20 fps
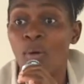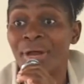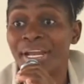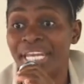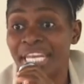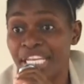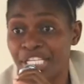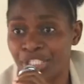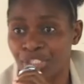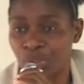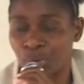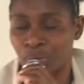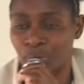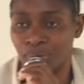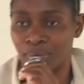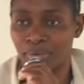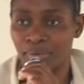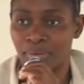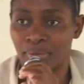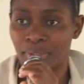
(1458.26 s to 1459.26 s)
our nation.
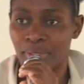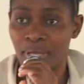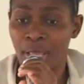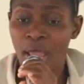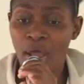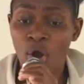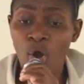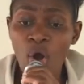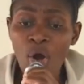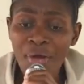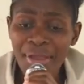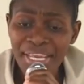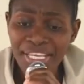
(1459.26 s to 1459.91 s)
Amen. Go